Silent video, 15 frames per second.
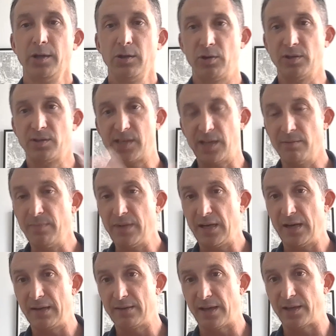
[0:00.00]
you could sit in a
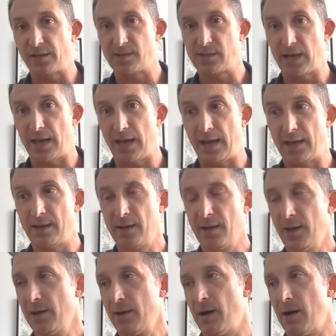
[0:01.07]
meeting, they could say,